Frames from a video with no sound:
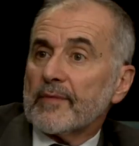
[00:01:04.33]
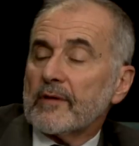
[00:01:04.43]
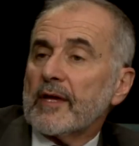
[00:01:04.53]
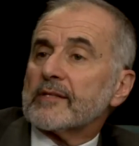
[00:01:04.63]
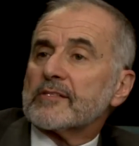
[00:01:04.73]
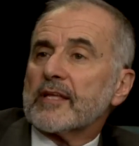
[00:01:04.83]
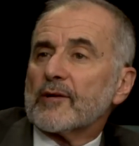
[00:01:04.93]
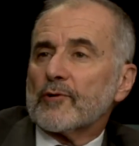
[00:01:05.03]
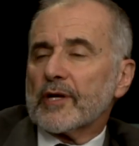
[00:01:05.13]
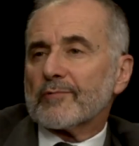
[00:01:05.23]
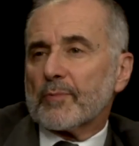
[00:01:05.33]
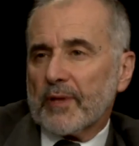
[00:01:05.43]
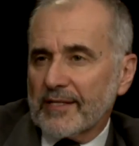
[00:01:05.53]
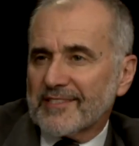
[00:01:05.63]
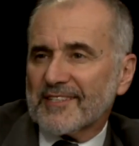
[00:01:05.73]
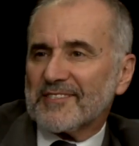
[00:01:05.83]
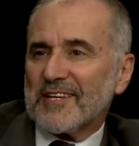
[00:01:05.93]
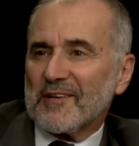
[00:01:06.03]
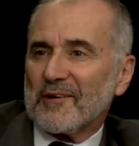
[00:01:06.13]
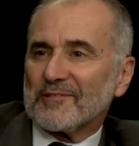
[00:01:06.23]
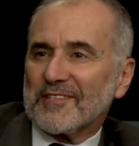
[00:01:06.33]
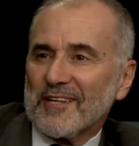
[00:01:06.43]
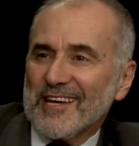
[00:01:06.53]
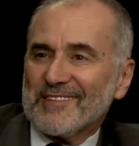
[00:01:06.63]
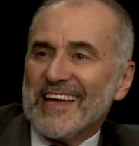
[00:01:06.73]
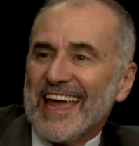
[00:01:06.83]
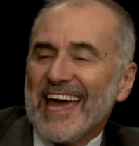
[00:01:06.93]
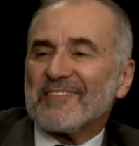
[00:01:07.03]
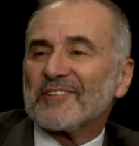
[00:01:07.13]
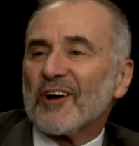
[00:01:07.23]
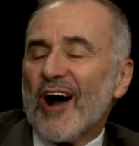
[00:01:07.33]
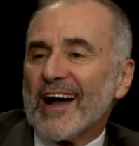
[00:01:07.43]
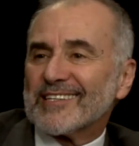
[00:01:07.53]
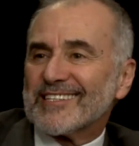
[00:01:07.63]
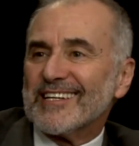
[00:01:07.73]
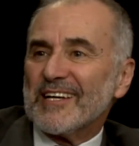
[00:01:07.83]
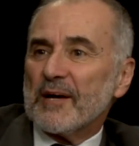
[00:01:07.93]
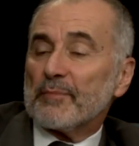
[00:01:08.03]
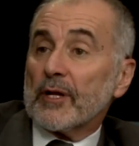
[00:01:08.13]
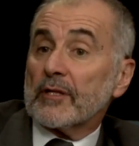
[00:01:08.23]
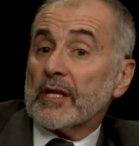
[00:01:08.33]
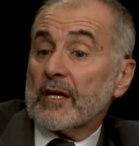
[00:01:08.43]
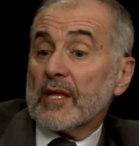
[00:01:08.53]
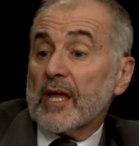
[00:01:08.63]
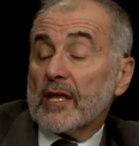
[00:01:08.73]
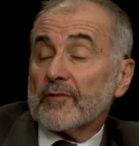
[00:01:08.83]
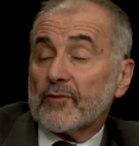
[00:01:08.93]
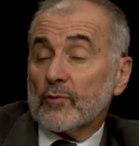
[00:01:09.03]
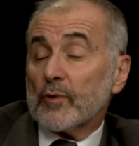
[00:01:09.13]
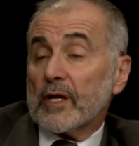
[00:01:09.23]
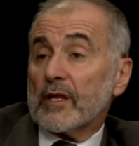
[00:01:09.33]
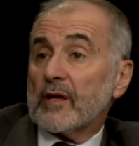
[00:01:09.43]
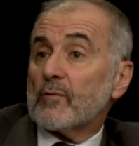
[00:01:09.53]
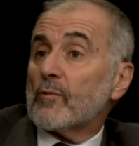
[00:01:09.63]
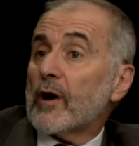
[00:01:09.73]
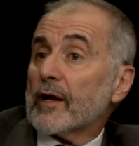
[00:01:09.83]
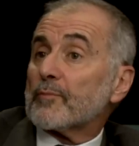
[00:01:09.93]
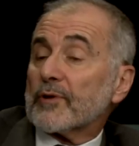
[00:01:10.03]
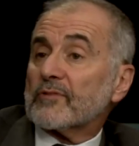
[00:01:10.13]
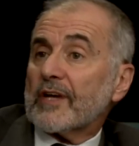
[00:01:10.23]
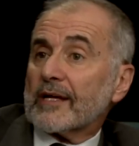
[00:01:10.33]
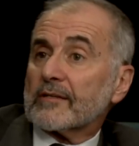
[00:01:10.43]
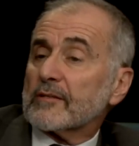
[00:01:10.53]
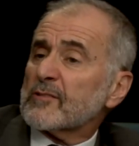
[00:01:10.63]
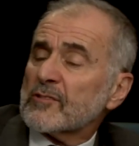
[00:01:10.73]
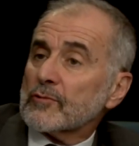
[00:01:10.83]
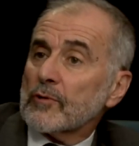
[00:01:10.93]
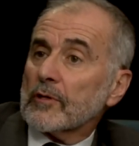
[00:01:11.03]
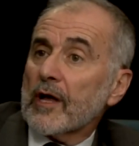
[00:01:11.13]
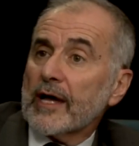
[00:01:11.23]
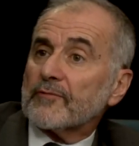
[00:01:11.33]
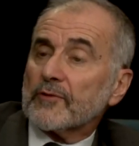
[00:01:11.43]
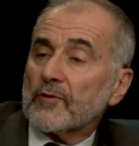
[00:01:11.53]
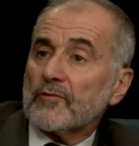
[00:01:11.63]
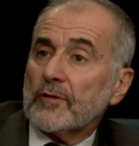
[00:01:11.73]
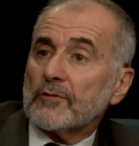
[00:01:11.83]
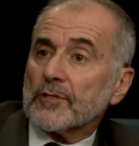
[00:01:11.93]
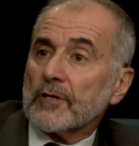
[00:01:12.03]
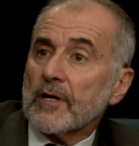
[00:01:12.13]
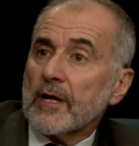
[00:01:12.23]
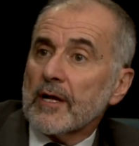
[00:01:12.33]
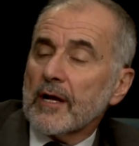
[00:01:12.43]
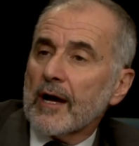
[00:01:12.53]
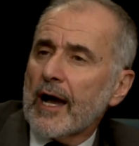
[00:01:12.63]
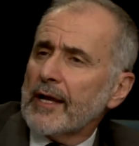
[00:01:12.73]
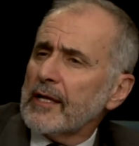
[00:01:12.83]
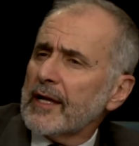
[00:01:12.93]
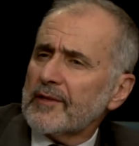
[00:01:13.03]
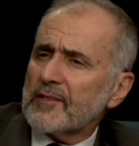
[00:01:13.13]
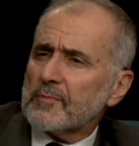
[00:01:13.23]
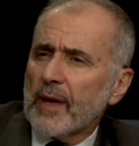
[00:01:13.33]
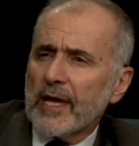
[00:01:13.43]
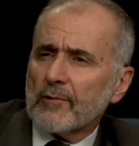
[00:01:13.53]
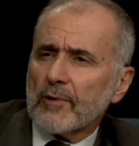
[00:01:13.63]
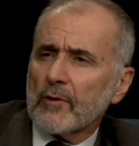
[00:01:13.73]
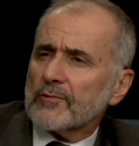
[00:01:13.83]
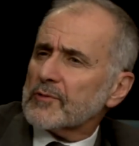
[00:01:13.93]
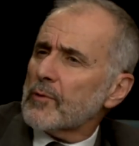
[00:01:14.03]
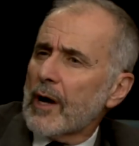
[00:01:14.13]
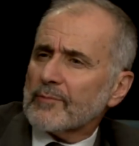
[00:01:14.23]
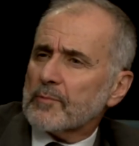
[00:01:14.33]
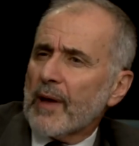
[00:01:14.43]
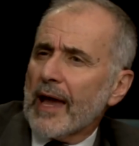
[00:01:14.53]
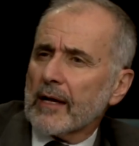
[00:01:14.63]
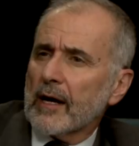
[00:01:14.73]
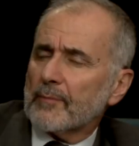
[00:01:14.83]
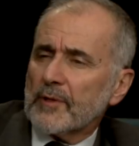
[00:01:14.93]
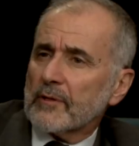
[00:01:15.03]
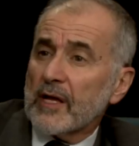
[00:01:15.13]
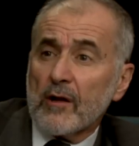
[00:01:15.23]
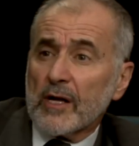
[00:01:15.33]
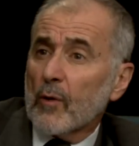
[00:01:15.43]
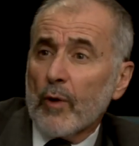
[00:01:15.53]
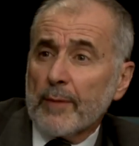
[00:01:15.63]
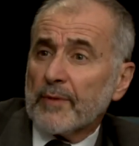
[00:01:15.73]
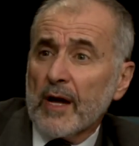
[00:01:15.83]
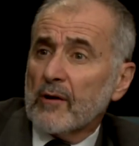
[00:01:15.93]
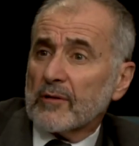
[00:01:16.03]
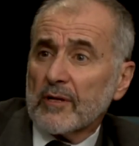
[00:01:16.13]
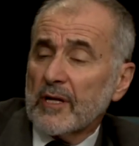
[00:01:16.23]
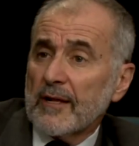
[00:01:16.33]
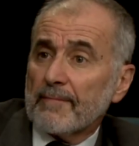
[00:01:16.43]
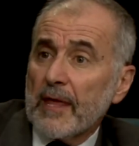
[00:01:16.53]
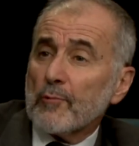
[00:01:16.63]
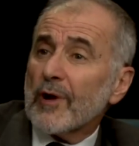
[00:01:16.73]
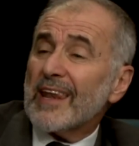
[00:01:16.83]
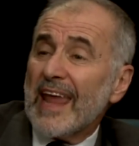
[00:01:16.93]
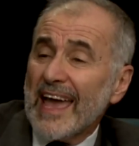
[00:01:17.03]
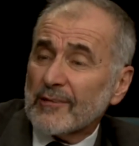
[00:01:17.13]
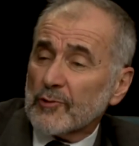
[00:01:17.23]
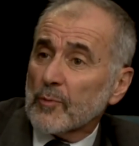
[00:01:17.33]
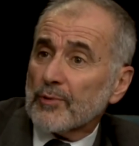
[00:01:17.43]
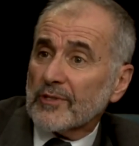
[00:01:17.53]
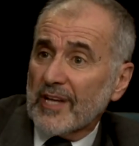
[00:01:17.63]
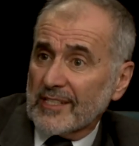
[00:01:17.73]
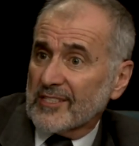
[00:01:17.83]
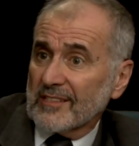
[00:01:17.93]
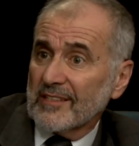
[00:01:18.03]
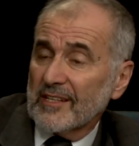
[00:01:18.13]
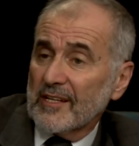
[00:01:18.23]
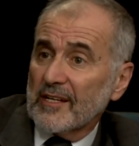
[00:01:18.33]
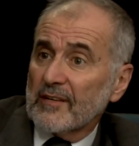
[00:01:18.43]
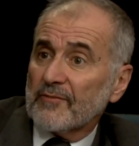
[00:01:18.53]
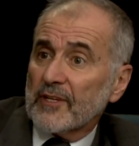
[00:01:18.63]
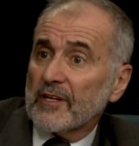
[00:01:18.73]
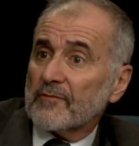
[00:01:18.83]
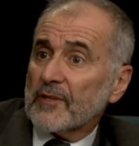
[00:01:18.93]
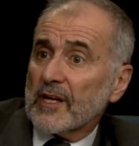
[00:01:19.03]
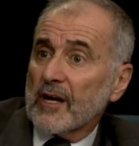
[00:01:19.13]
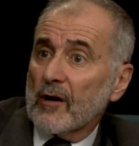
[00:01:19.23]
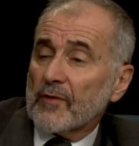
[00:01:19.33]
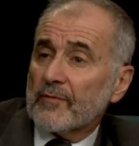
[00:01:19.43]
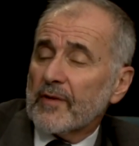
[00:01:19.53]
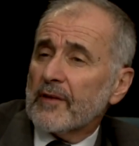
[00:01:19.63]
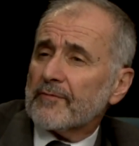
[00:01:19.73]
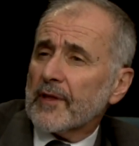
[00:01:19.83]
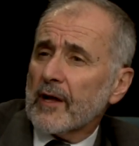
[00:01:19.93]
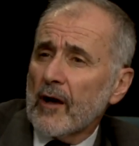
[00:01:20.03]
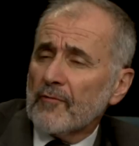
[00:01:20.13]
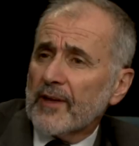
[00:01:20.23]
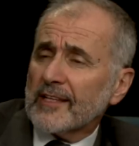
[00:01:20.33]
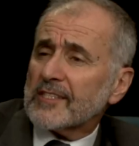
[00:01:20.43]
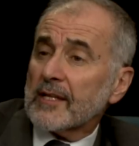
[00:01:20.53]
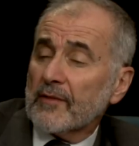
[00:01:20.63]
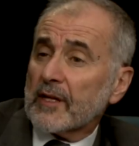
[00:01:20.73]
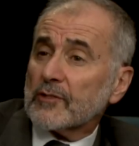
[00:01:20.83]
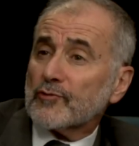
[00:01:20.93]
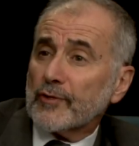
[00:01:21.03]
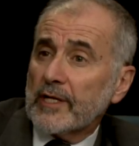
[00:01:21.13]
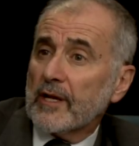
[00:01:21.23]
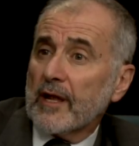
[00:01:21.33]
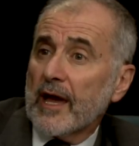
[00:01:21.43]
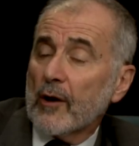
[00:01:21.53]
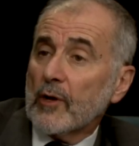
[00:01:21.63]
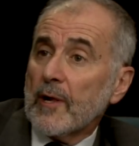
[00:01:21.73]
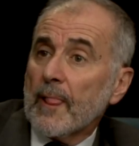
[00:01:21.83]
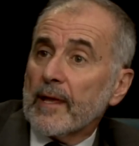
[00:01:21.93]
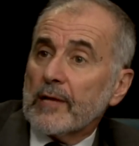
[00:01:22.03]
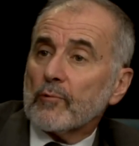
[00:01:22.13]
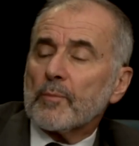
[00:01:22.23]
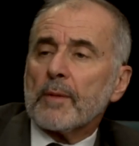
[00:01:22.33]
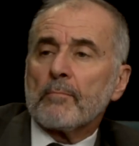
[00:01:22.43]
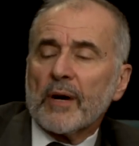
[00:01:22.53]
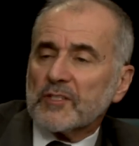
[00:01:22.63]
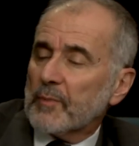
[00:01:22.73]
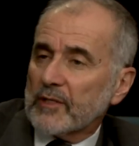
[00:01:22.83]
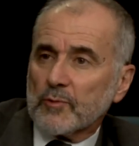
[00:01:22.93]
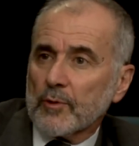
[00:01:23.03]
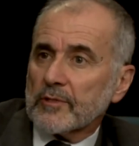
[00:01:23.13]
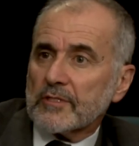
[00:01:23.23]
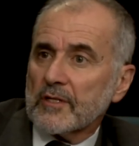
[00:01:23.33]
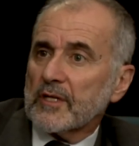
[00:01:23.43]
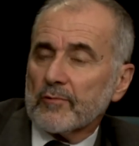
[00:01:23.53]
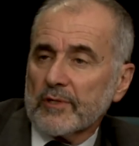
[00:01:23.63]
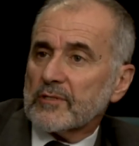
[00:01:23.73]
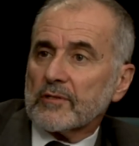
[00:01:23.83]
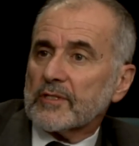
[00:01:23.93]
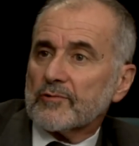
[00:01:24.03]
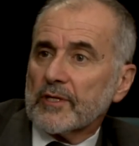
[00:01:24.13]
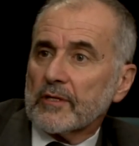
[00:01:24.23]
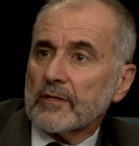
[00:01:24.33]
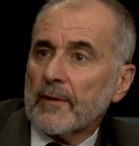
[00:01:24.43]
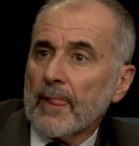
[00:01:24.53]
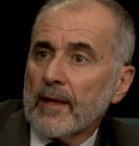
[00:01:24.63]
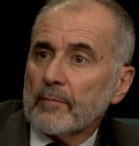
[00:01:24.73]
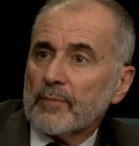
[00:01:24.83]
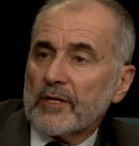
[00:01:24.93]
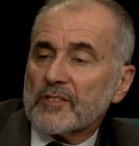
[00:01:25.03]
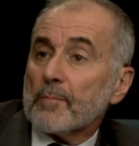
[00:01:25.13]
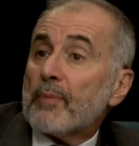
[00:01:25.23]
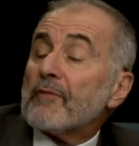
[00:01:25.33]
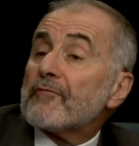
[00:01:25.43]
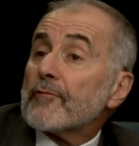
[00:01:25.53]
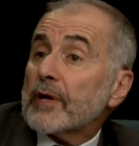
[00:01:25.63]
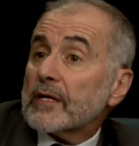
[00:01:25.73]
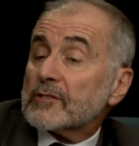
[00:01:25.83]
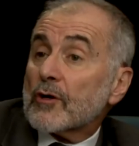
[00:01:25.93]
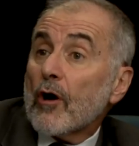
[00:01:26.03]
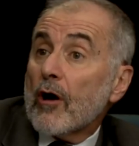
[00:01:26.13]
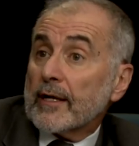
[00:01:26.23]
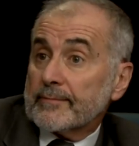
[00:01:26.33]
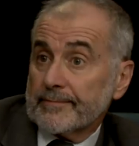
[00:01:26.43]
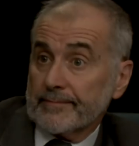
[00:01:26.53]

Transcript: Yes, they're going to replace the casinos and the docks. But on the other hand, if you really want to protect the shoreline for the future, how do you get these mangrove swamps back up? You know, they all got wiped out. They were a natural protection for the Gulf. If the Gulf gets another Katrina now, it will be much, much worse than the original Katrina because the buffering is gone.